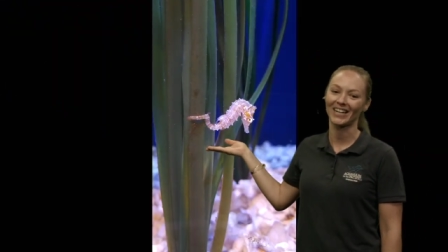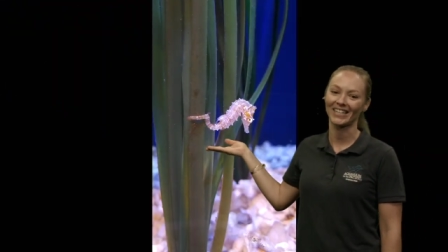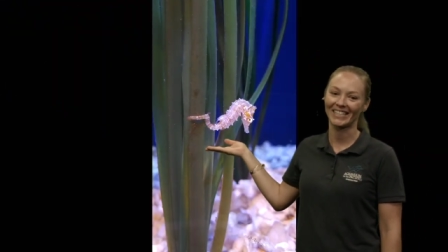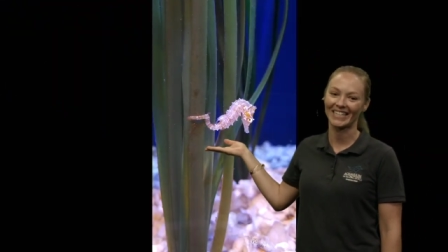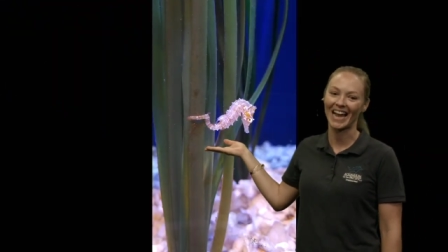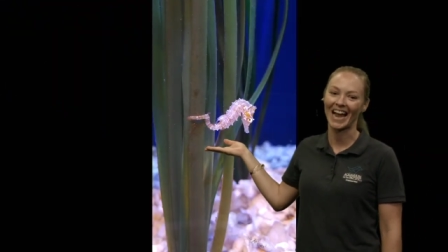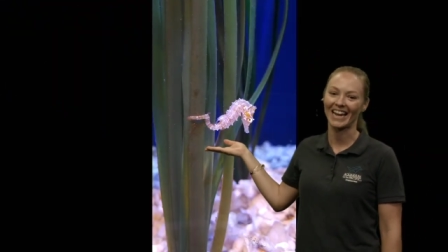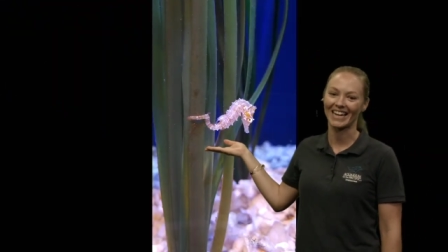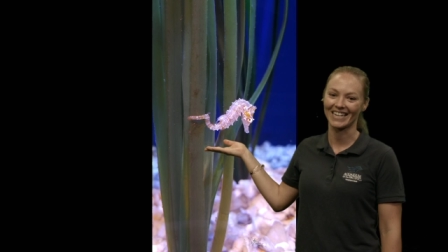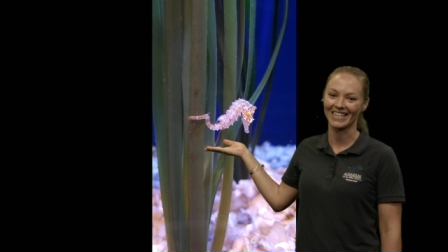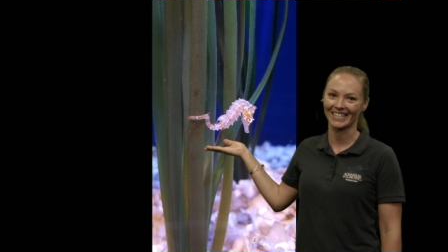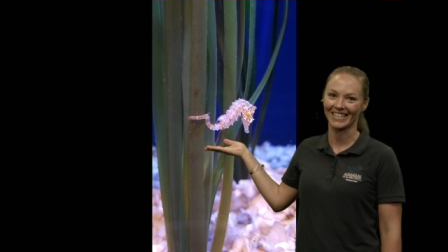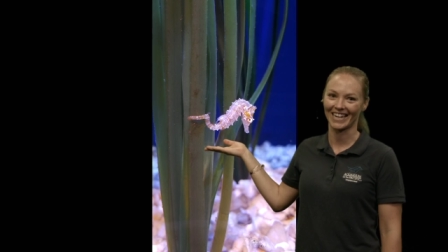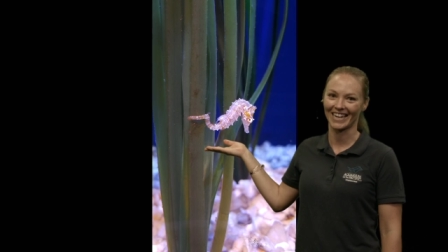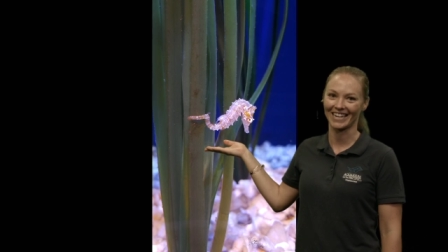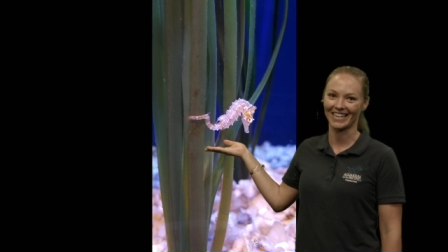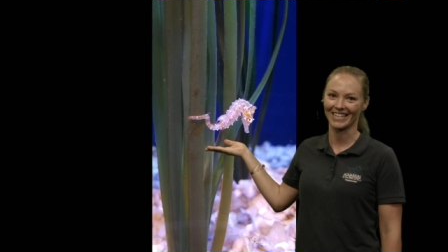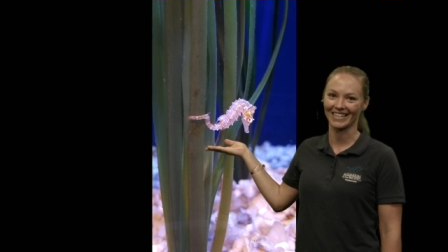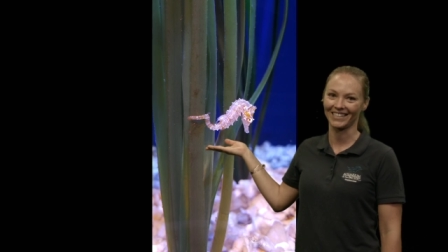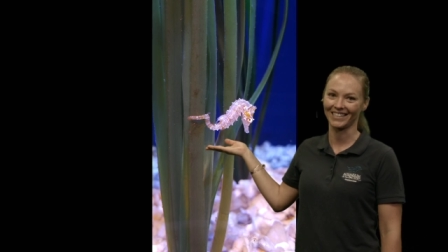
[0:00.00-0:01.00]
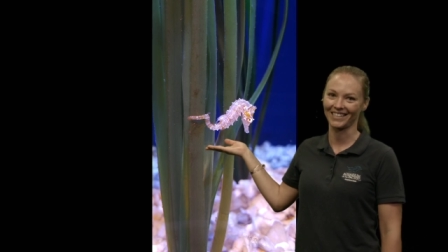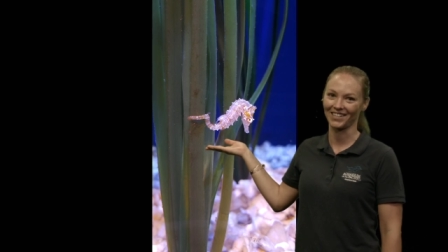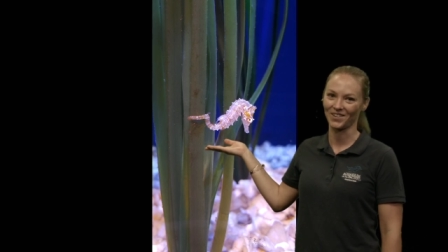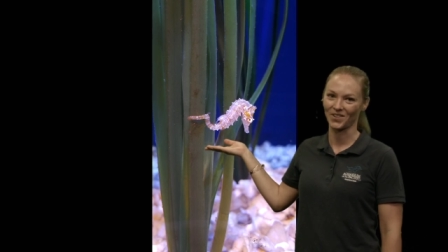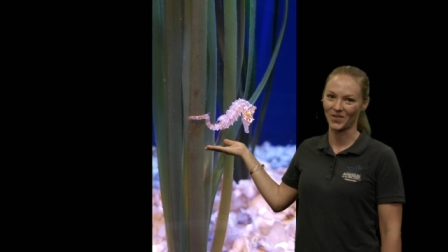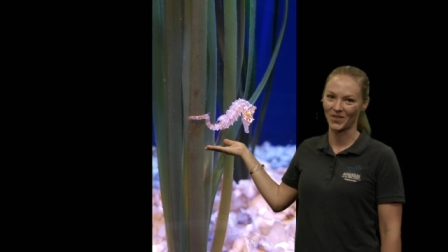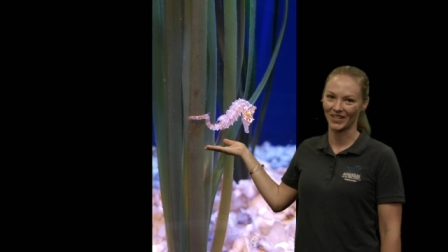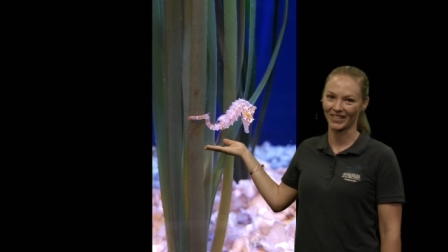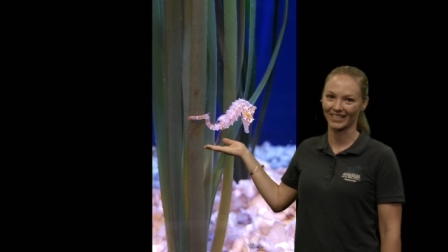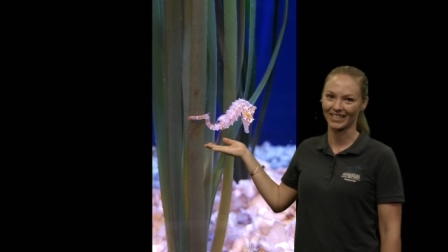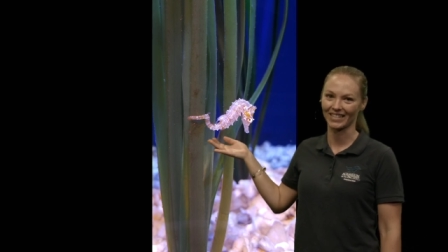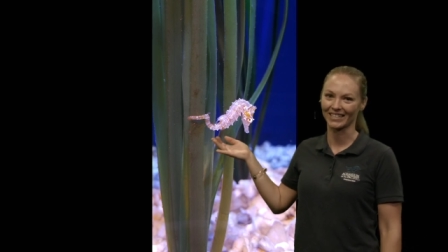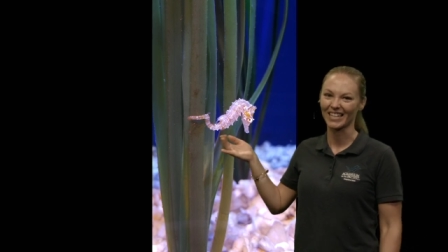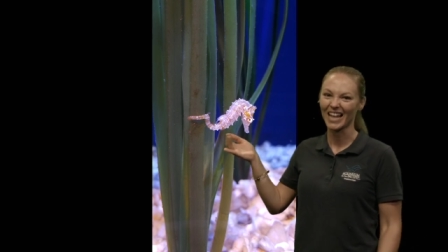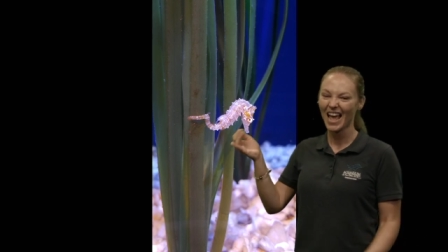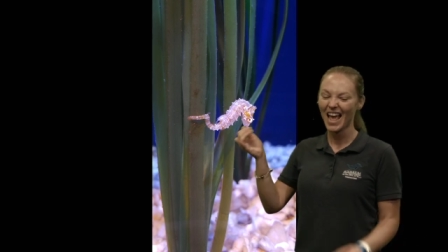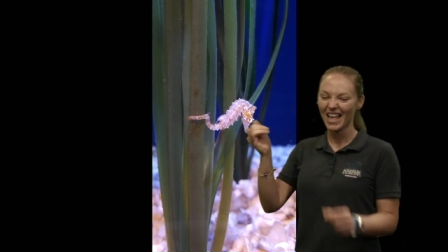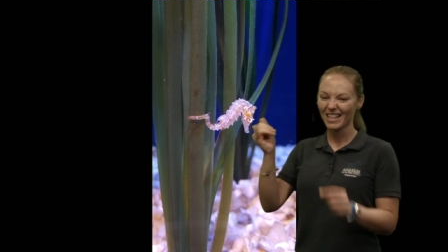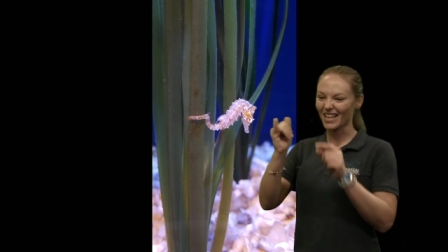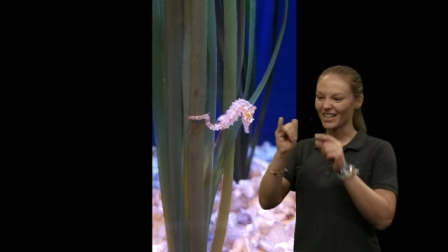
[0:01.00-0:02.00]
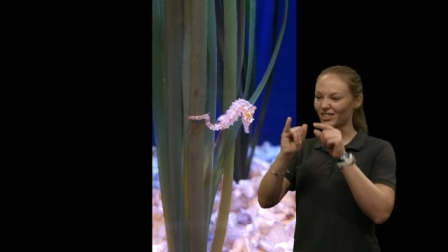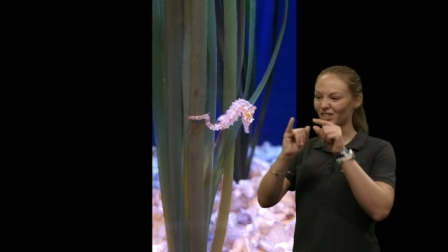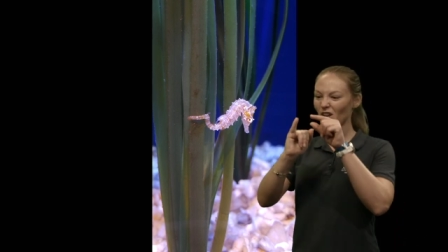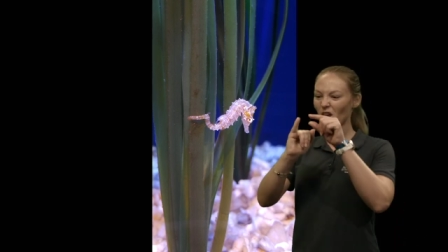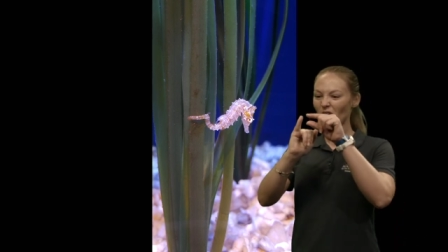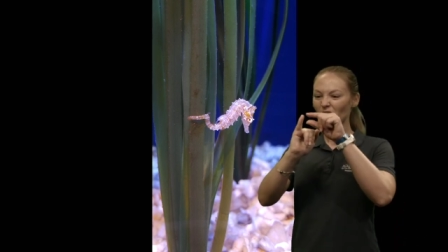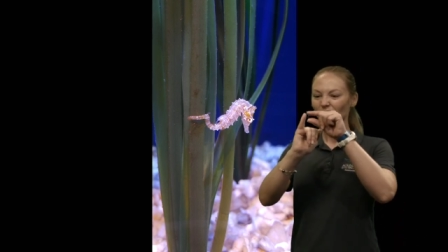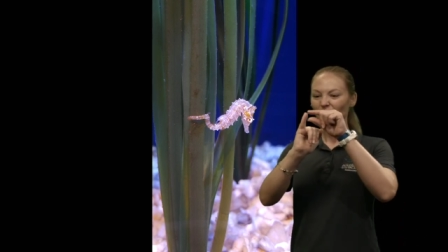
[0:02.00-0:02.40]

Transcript: tiny, tiny seahorses that's